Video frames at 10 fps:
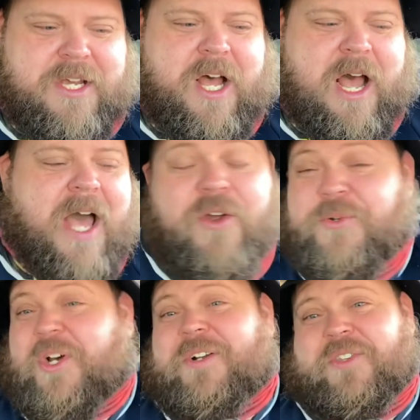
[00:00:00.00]
I
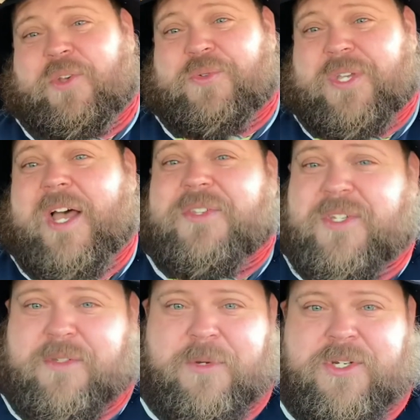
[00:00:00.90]
don't talk to those guys
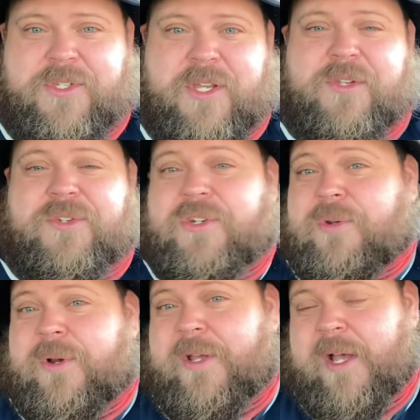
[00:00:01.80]
as much as I used to.